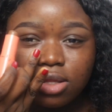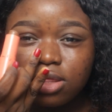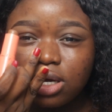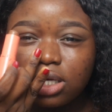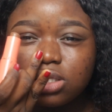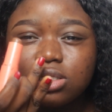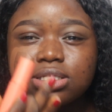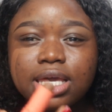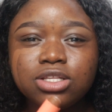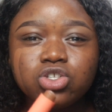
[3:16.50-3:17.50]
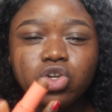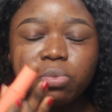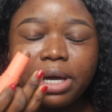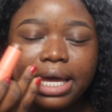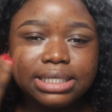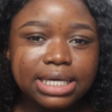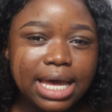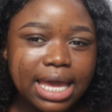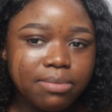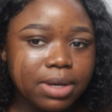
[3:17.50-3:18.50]
the skin tone on my under
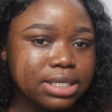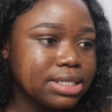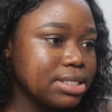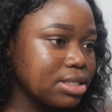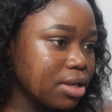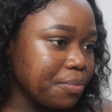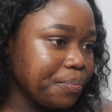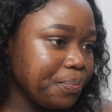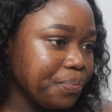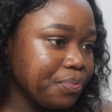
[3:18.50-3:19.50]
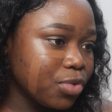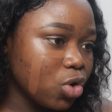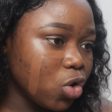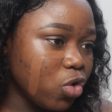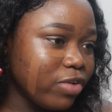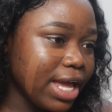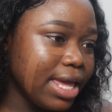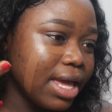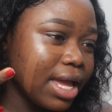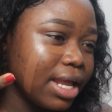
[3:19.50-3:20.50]
eye, but over
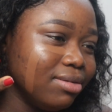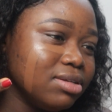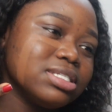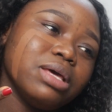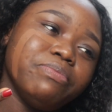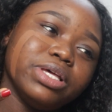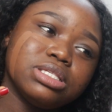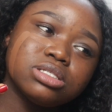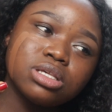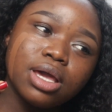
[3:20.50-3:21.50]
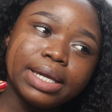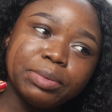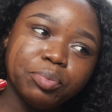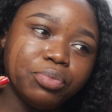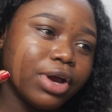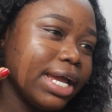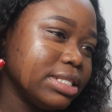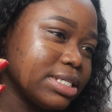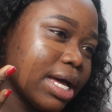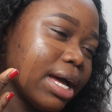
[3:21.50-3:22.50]
here it looks a bit
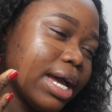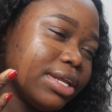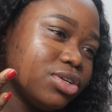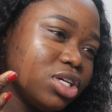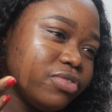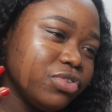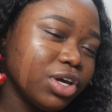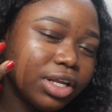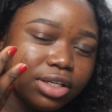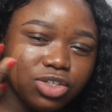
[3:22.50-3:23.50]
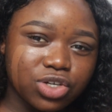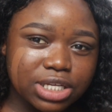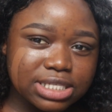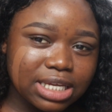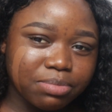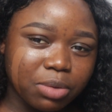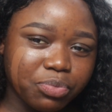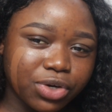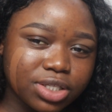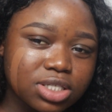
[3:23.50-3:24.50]
brighter. I don't know if you understand my
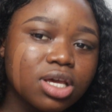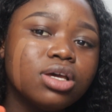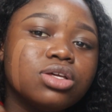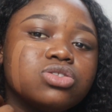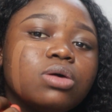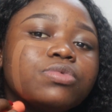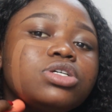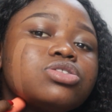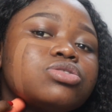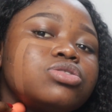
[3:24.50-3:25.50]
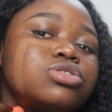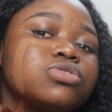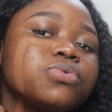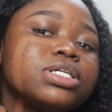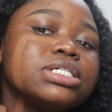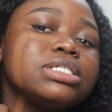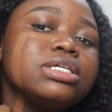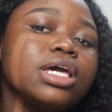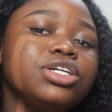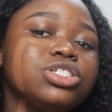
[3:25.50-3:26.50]
point. So I'm going to swatch it
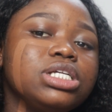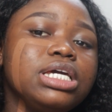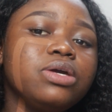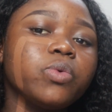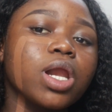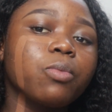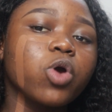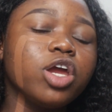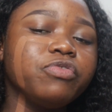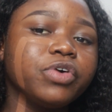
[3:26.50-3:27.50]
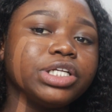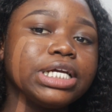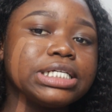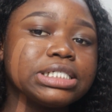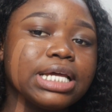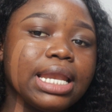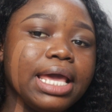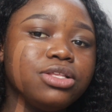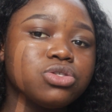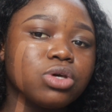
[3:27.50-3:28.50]
here. Usually when I'm wearing foundation, I
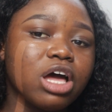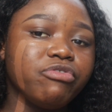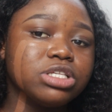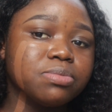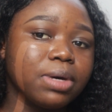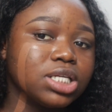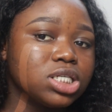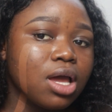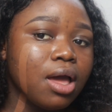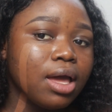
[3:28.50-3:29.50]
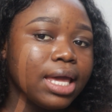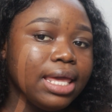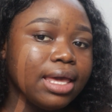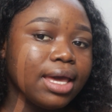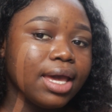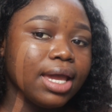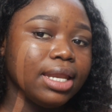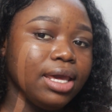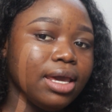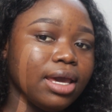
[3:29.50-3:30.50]
like to have it match here
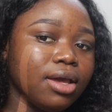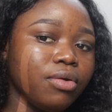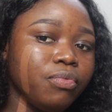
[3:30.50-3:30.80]
and here,